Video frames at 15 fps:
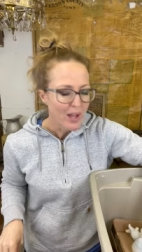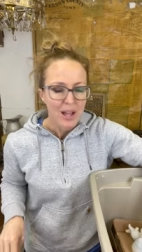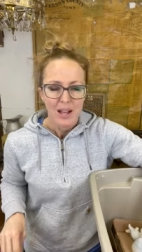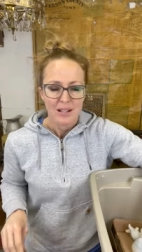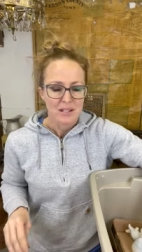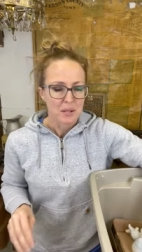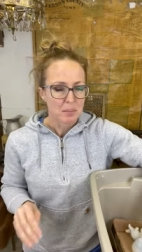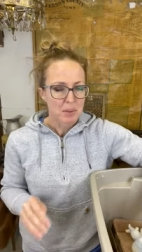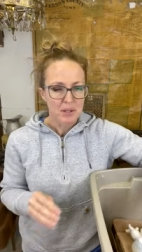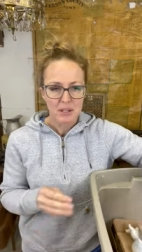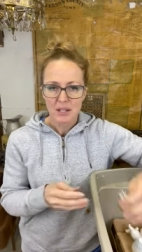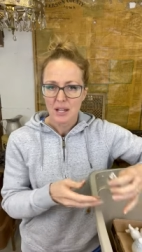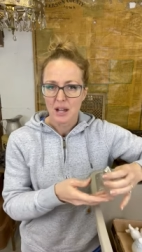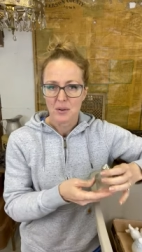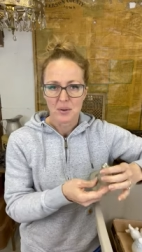
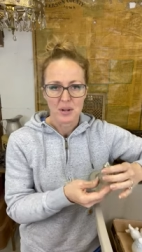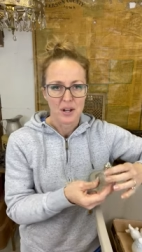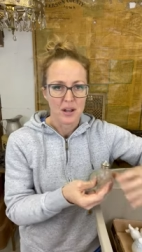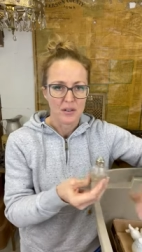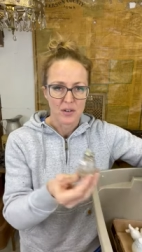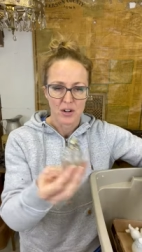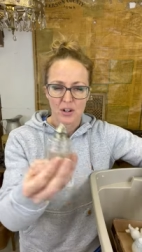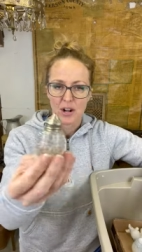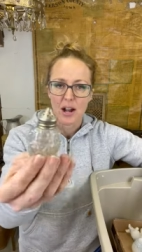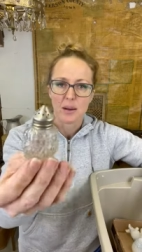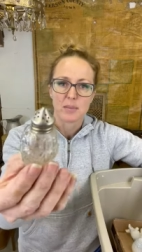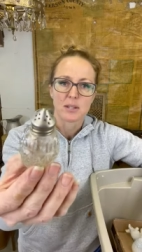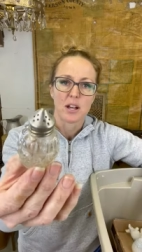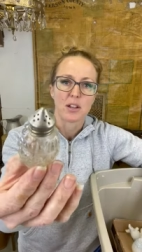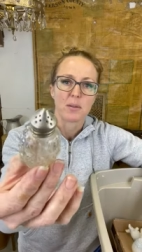typically I would never
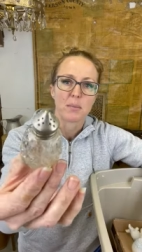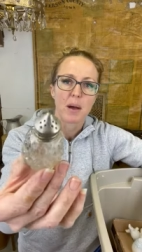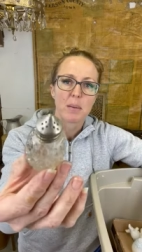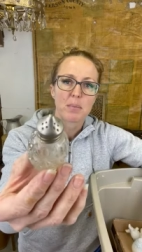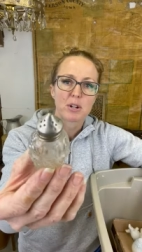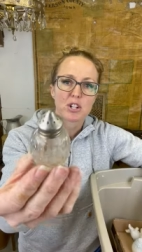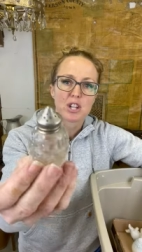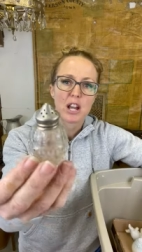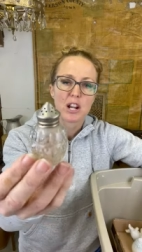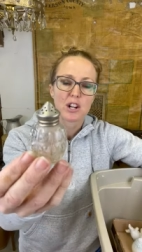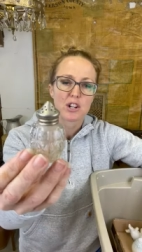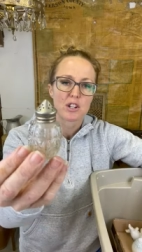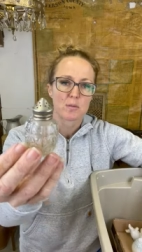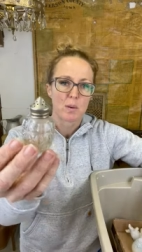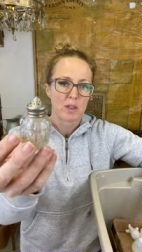grab salt and pepper
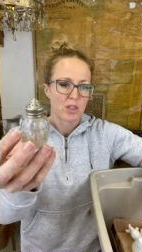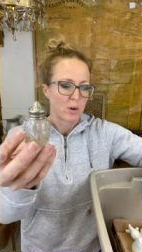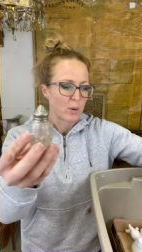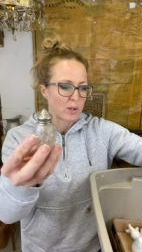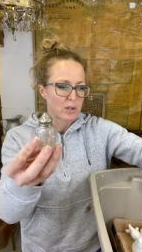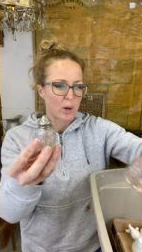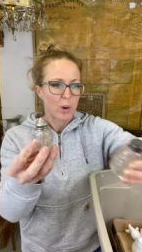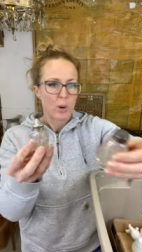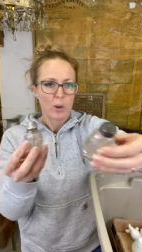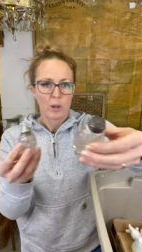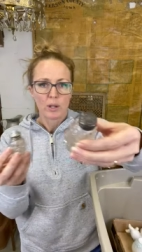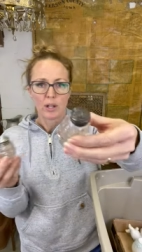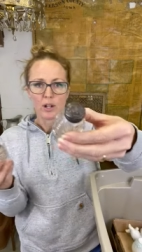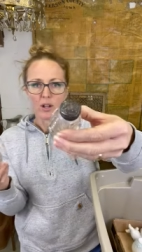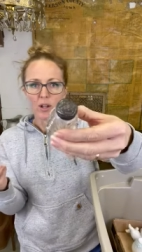shakers, but there was a whole
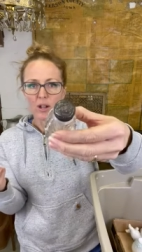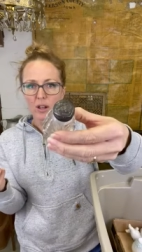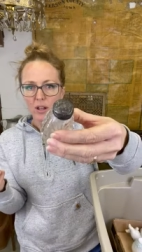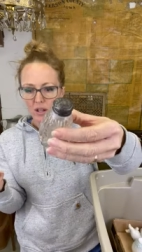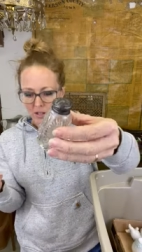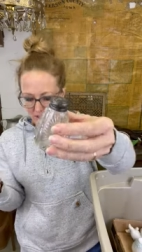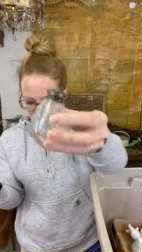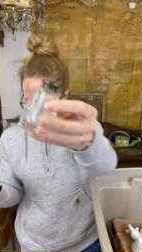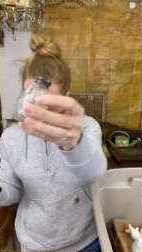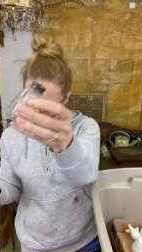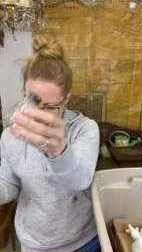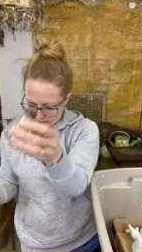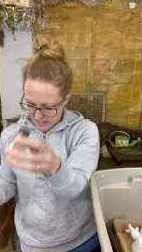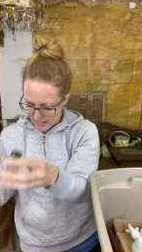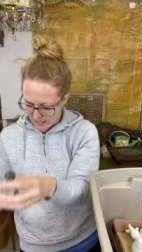little clear
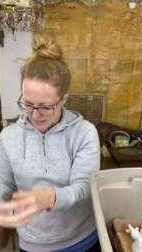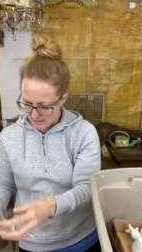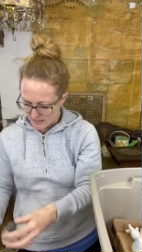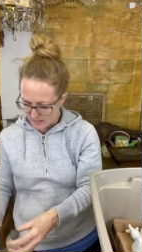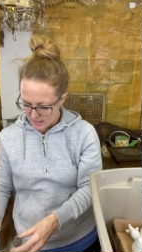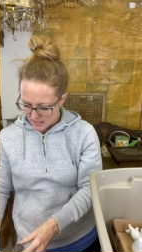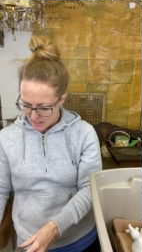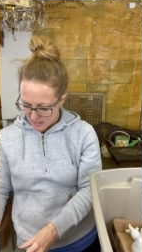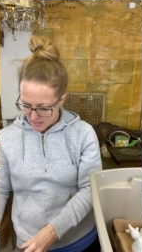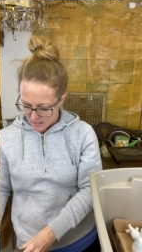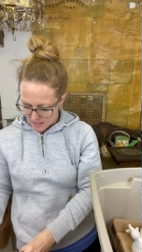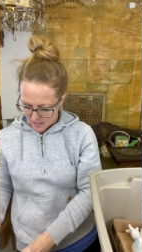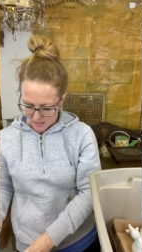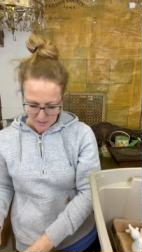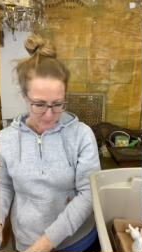glass
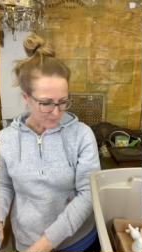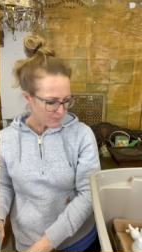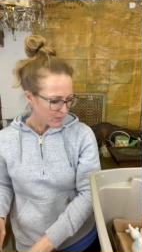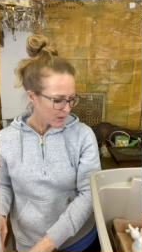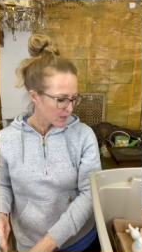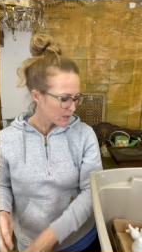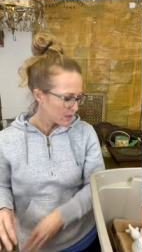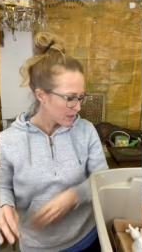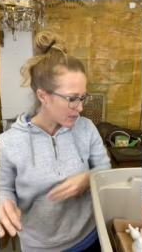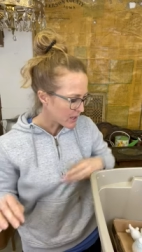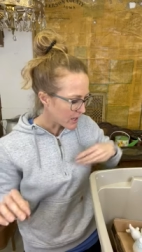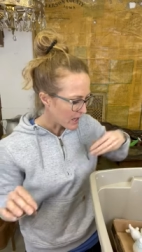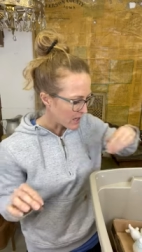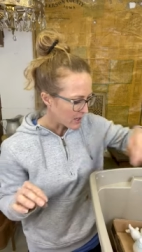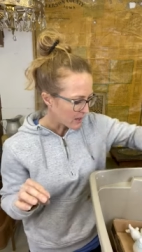Um, clear
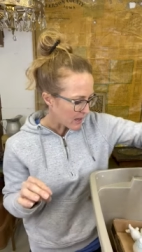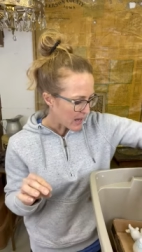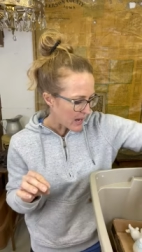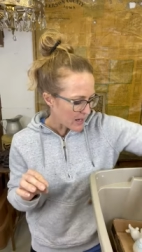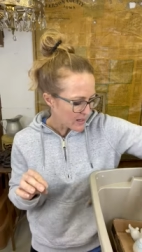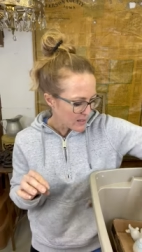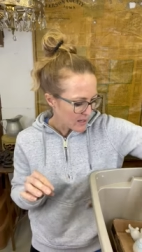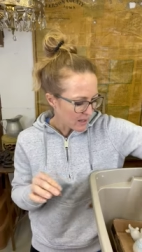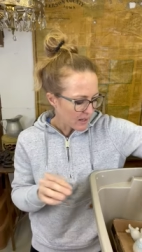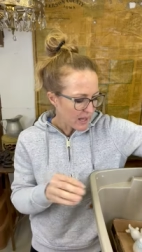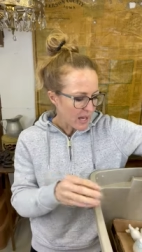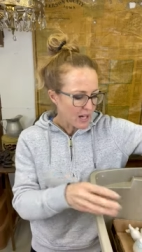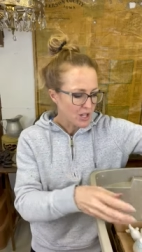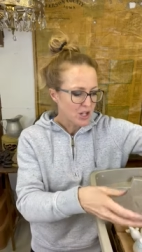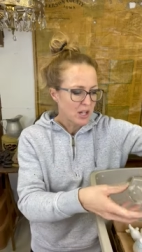cut glass
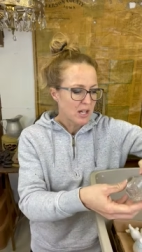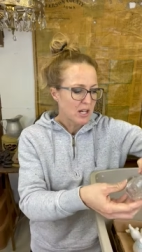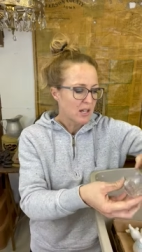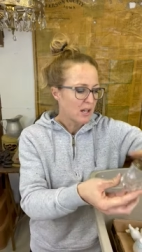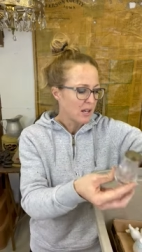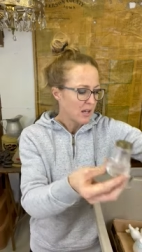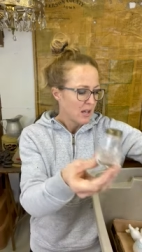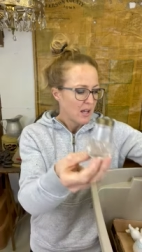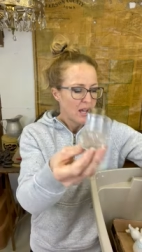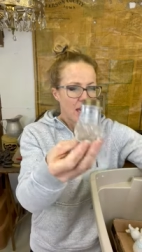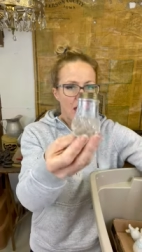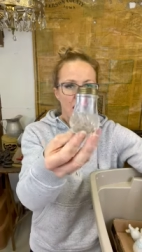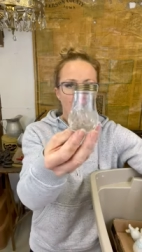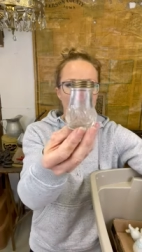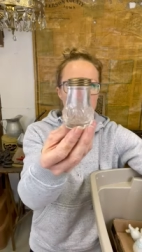collection,
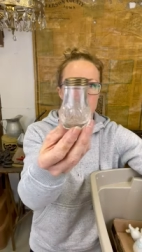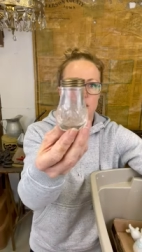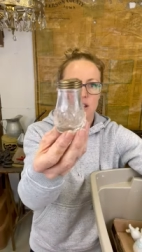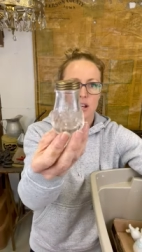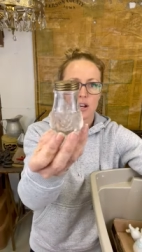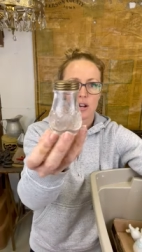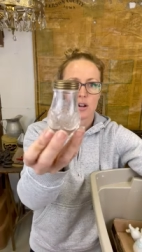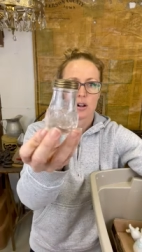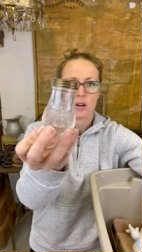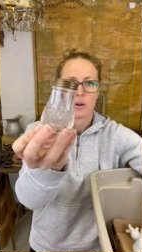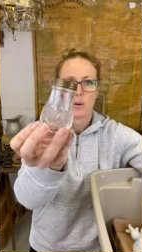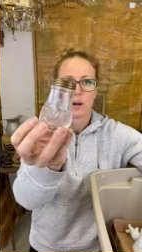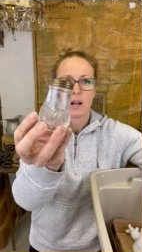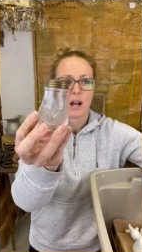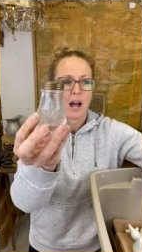And
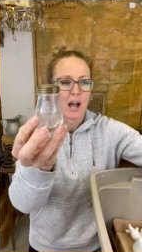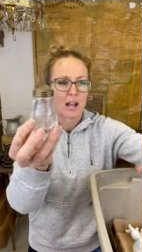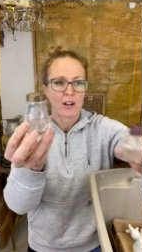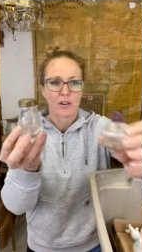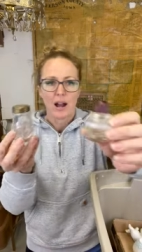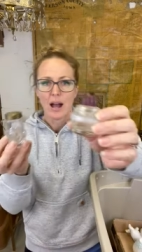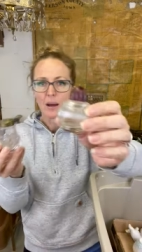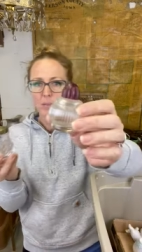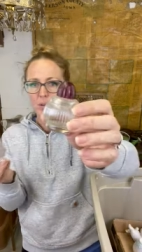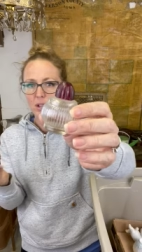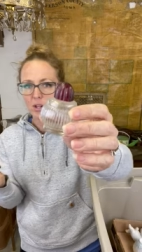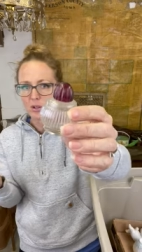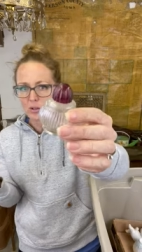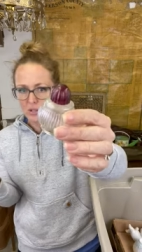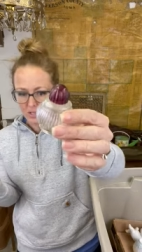so I grabbed
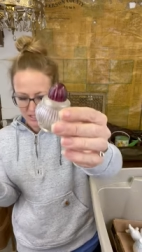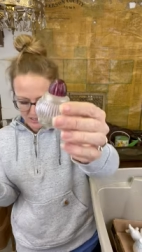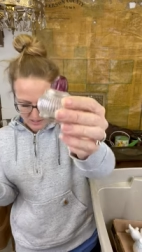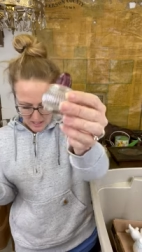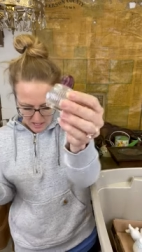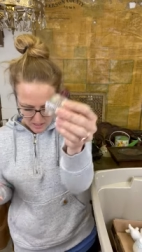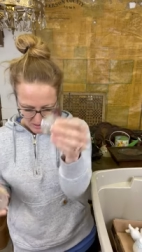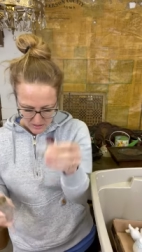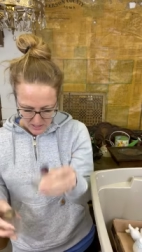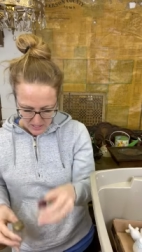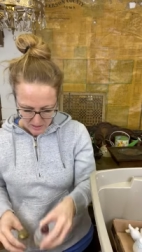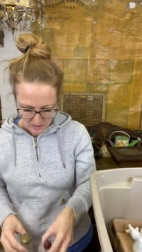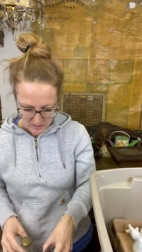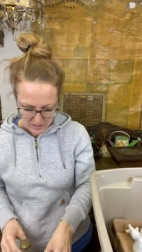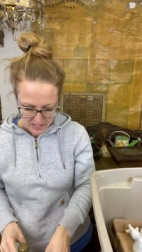those because I
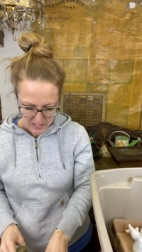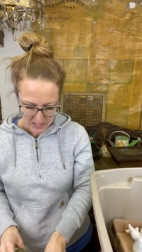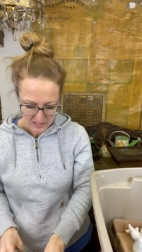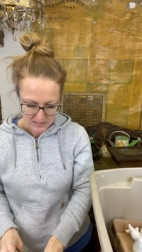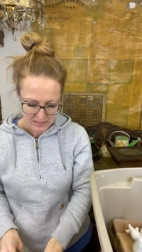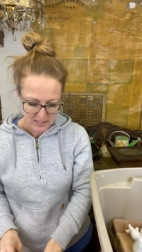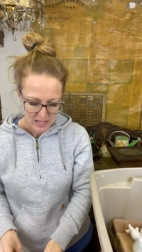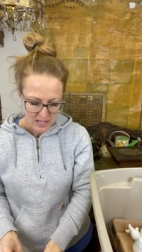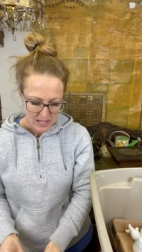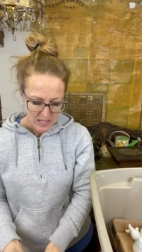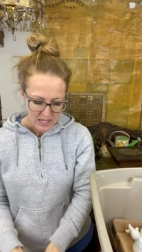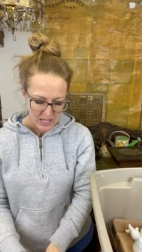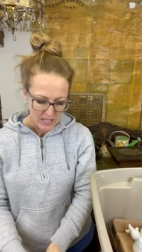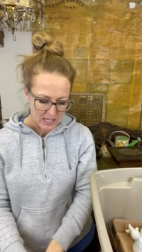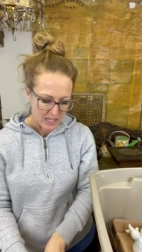think things
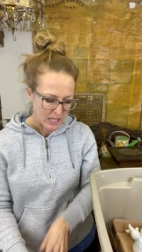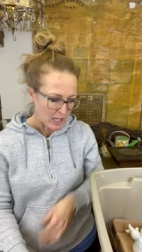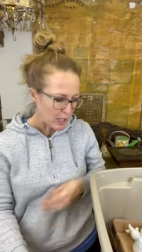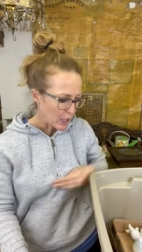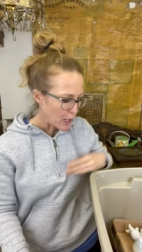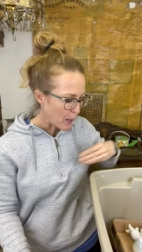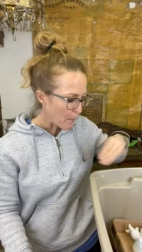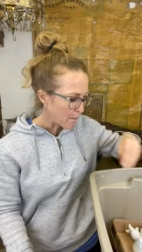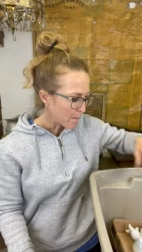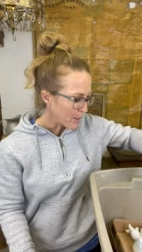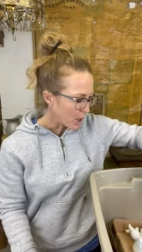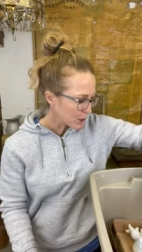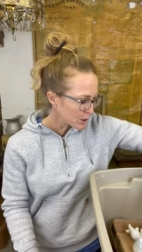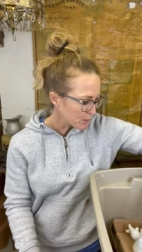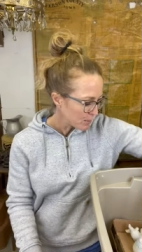in
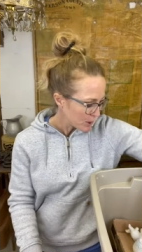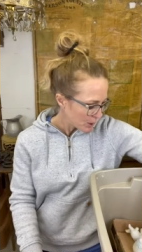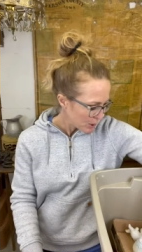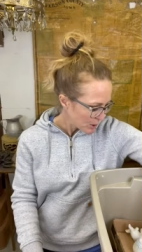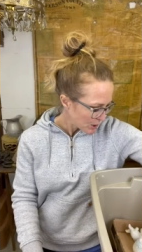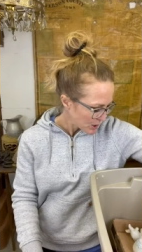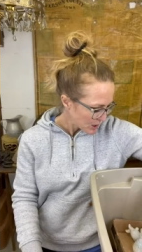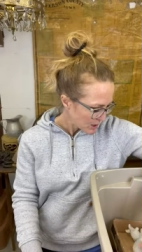multiples